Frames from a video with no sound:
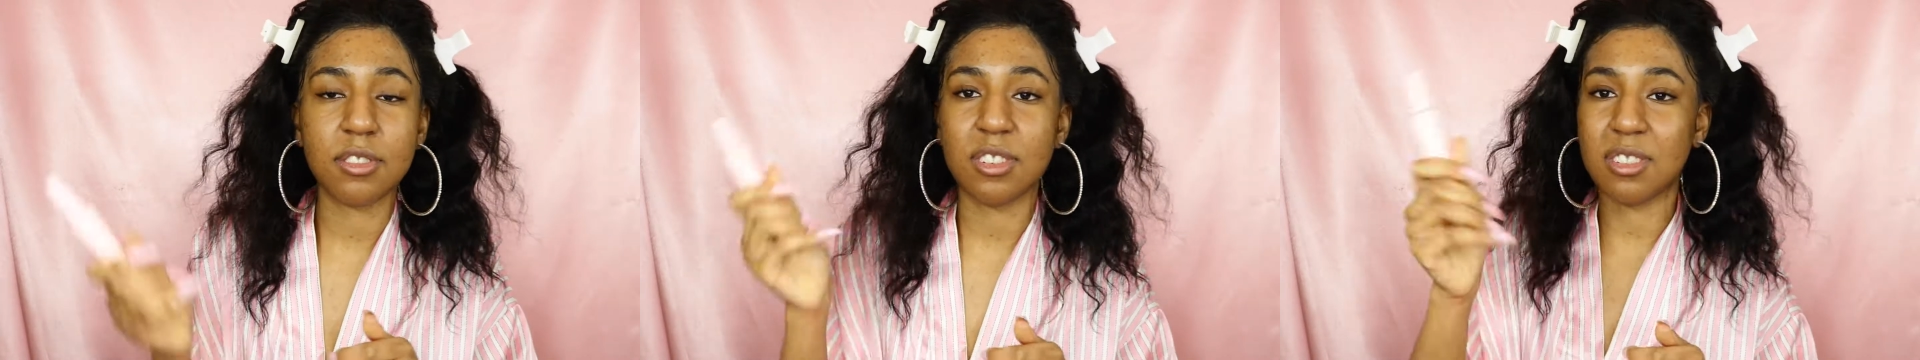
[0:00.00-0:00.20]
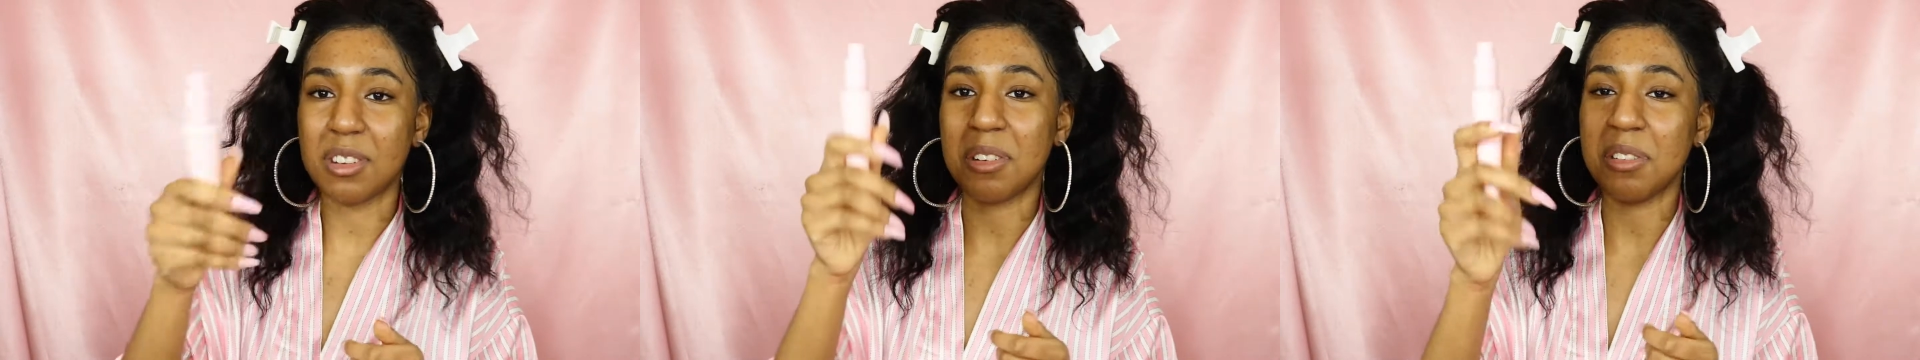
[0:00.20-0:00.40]

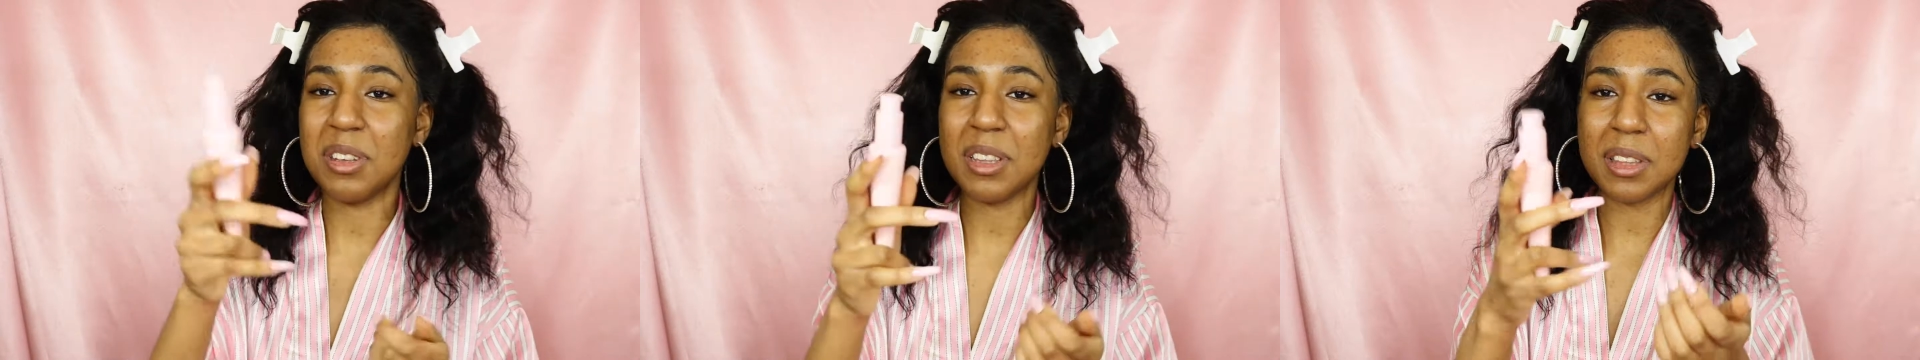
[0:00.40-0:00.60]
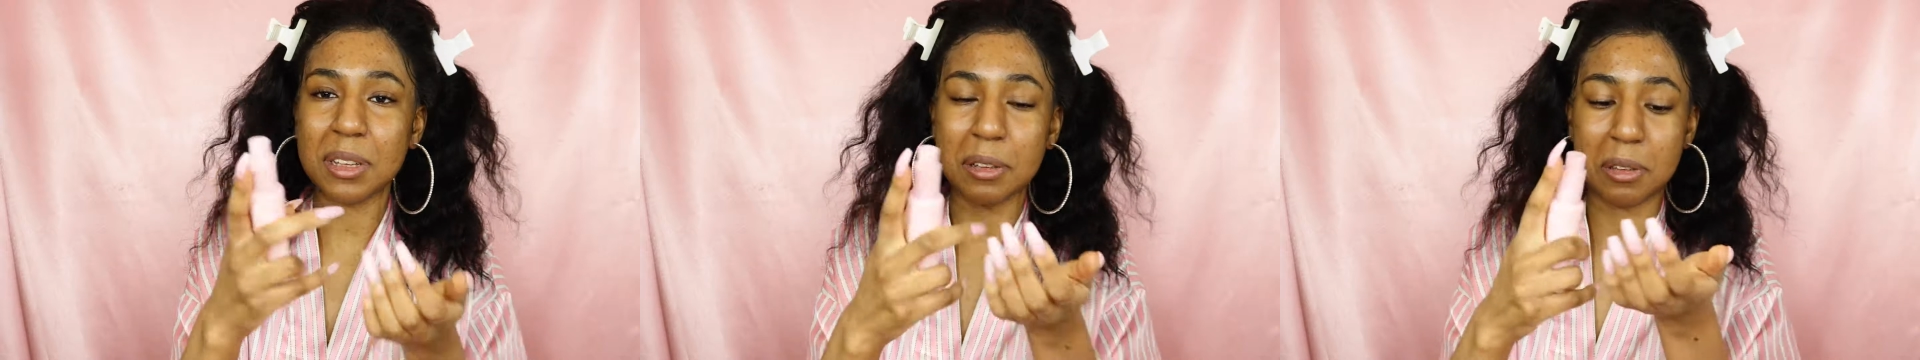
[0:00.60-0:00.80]
Just the
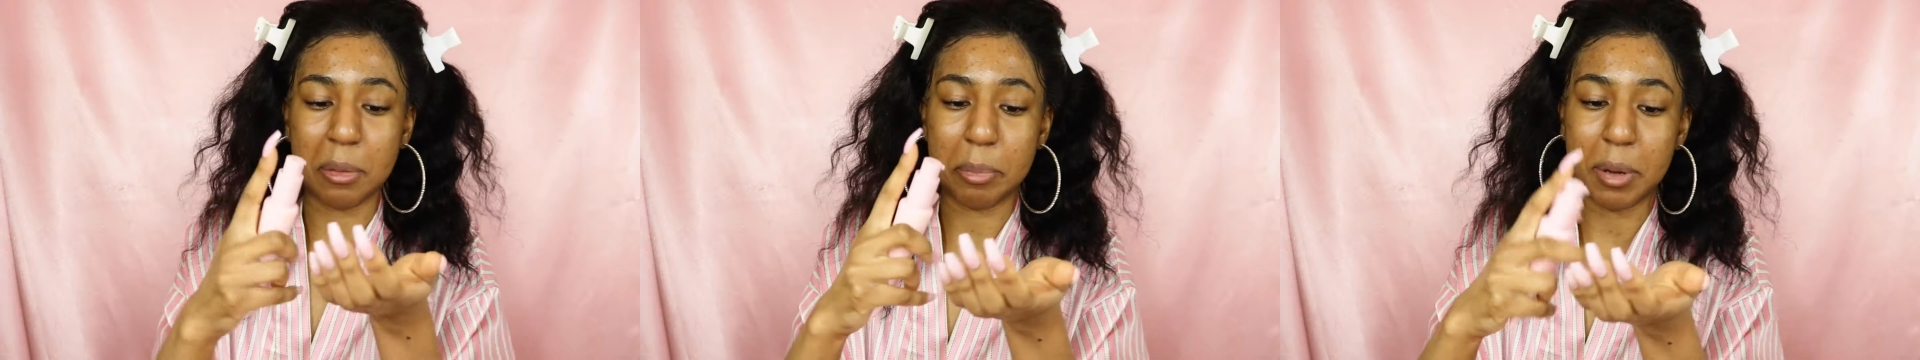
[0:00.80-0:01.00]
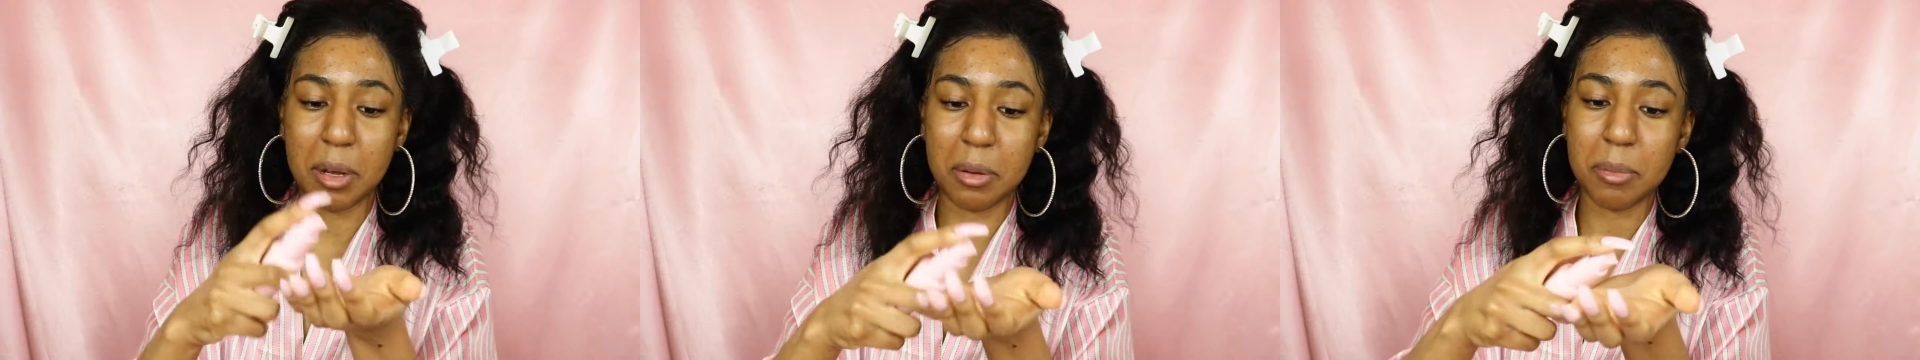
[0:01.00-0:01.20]
only thing is the
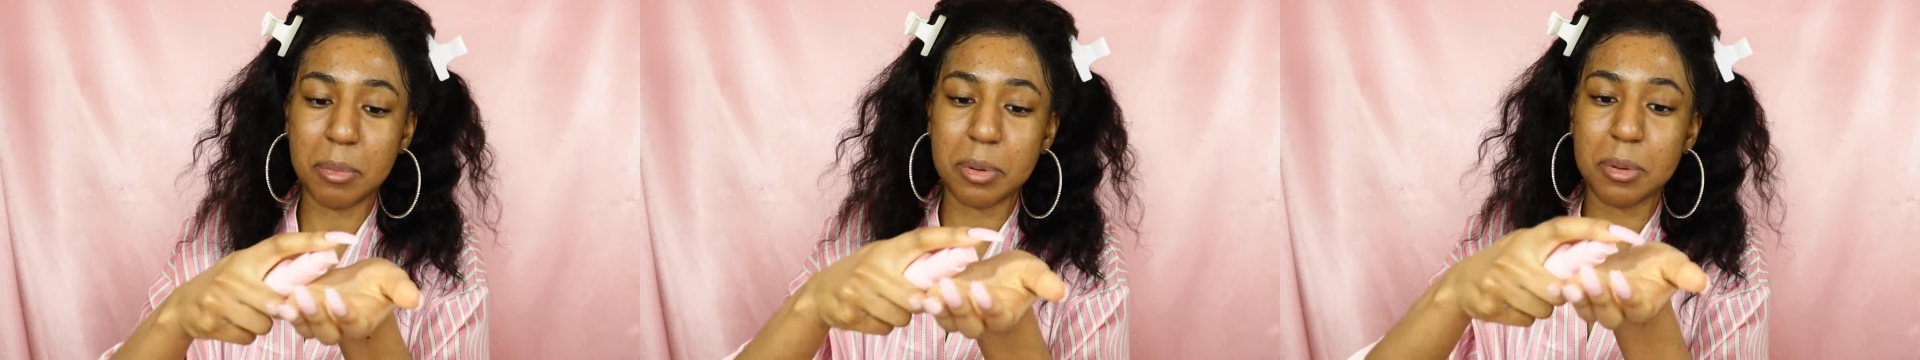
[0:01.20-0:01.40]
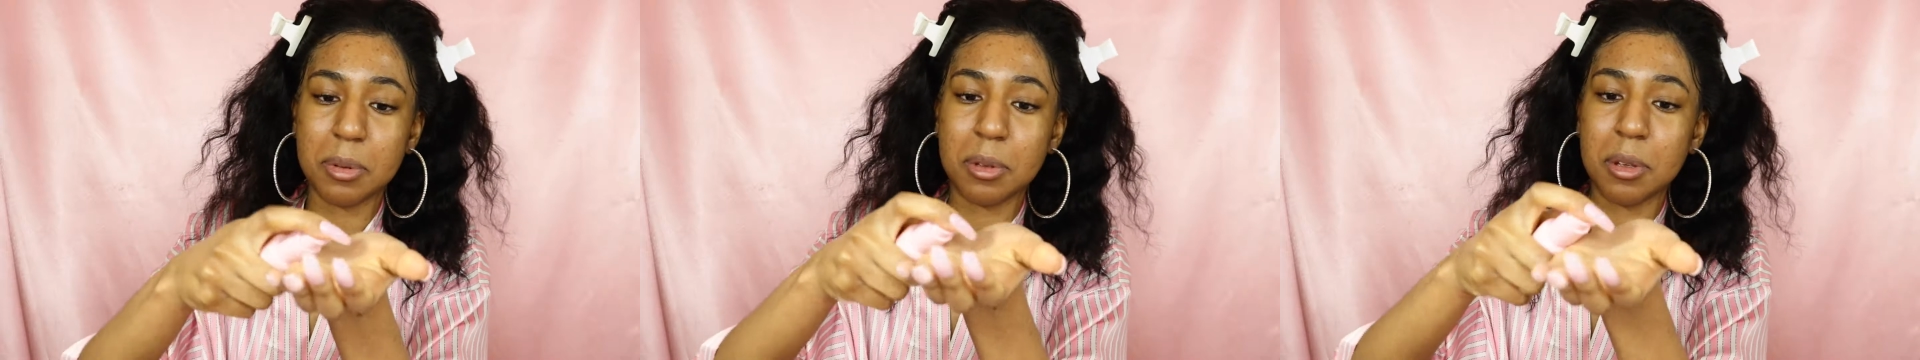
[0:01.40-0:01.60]
pump